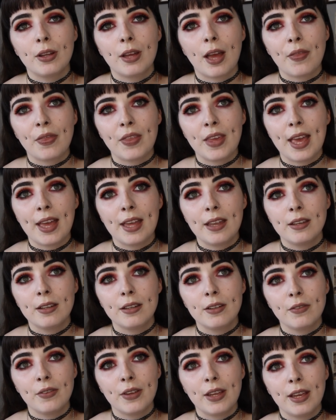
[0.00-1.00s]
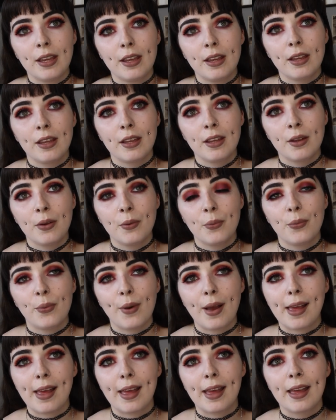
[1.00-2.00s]
at the end of it
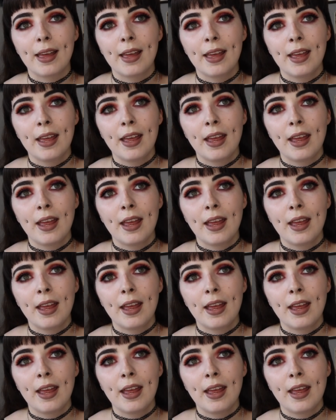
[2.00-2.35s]
where